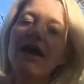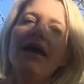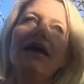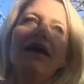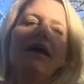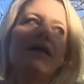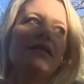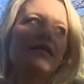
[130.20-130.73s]

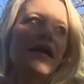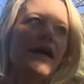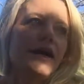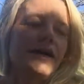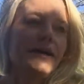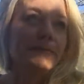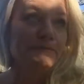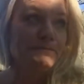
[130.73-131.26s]
And
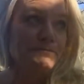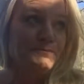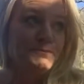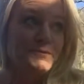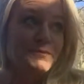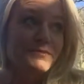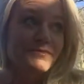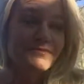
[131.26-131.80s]

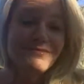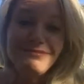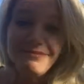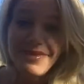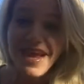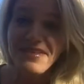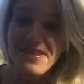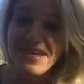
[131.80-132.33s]

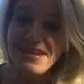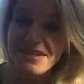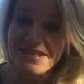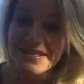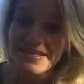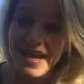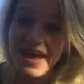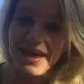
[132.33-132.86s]
at the end of
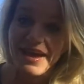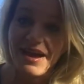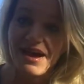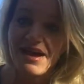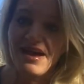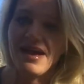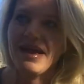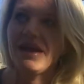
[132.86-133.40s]
the day,
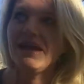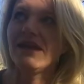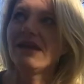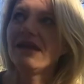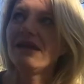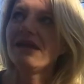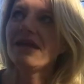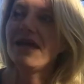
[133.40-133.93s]
I
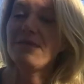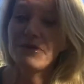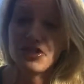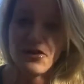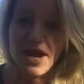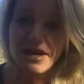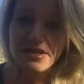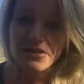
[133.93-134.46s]
am
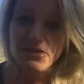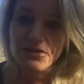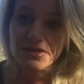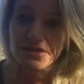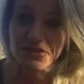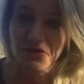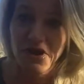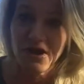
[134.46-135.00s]
attracted to a
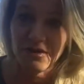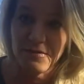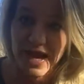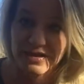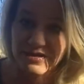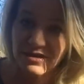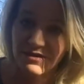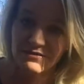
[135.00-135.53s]
strong
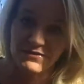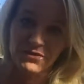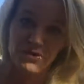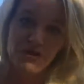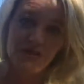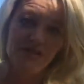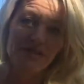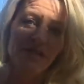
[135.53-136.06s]
masculine
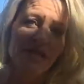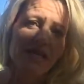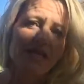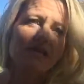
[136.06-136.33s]
force.